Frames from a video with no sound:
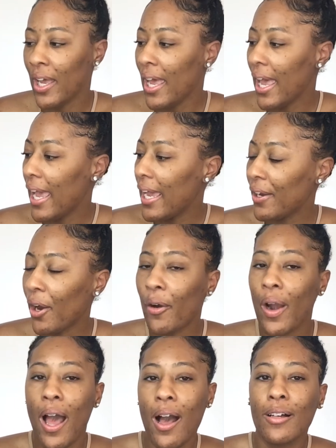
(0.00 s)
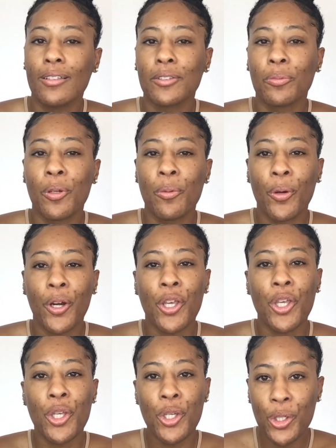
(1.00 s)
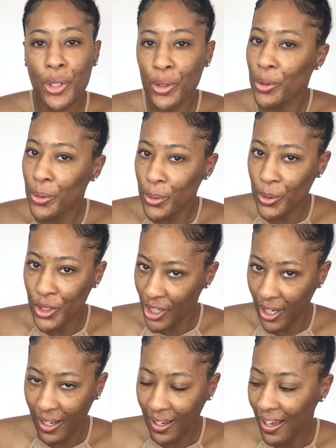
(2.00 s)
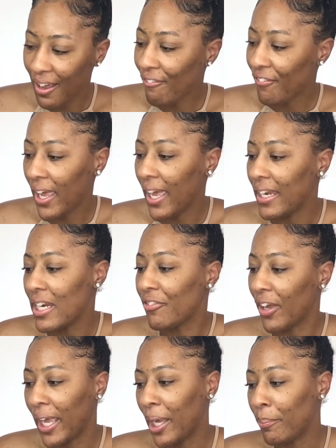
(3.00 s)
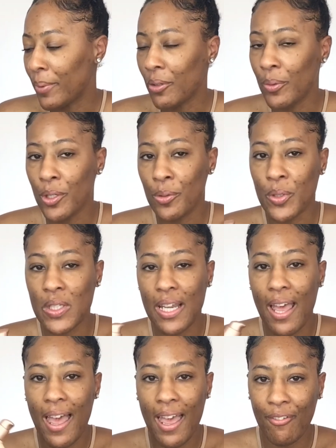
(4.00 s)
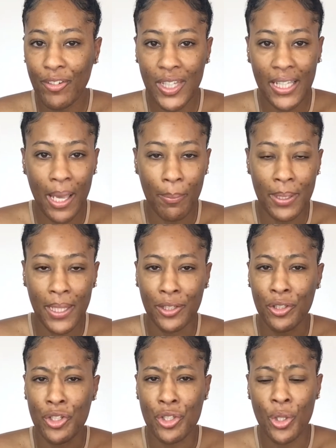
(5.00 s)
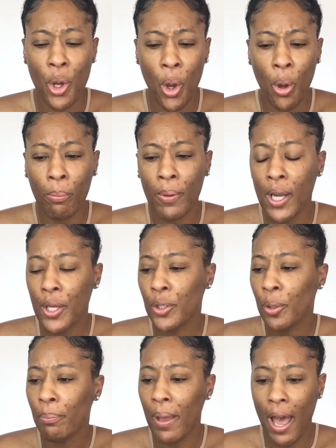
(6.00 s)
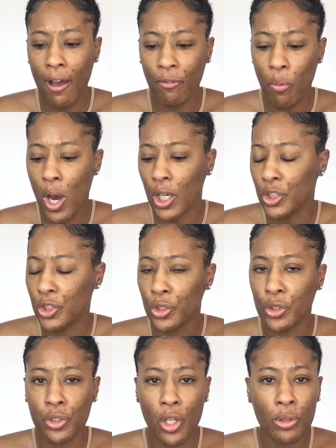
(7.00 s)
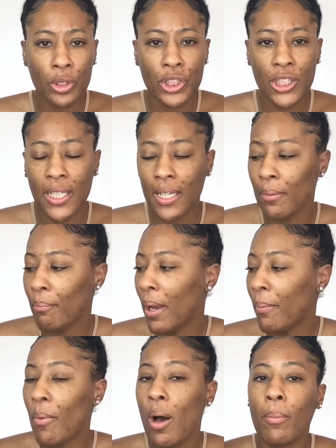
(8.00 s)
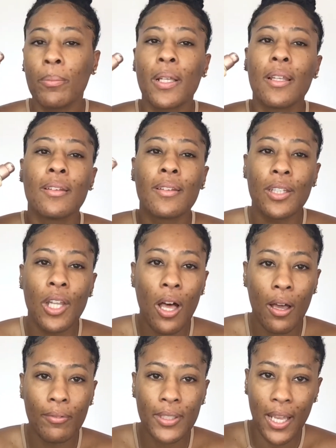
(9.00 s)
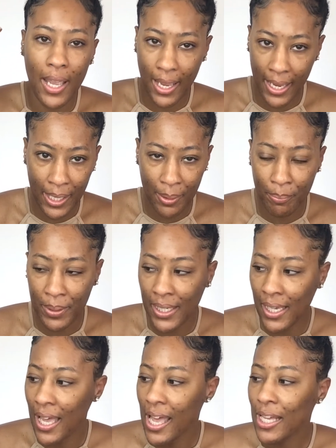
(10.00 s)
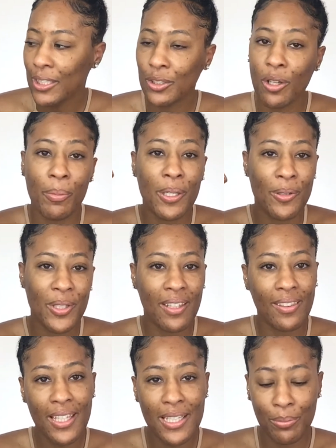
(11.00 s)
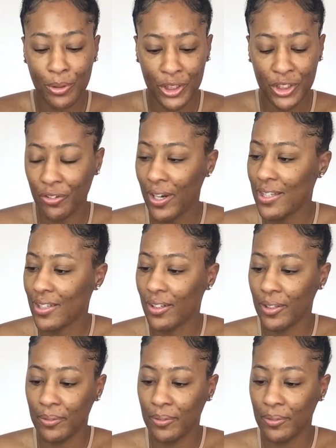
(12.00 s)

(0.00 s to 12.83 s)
In our house, we were a huge fan of Ambi. We used everything Ambi, like their soap, their bath wash, their lotion. My mom loved Ambi, so I'll be using this moisturizer.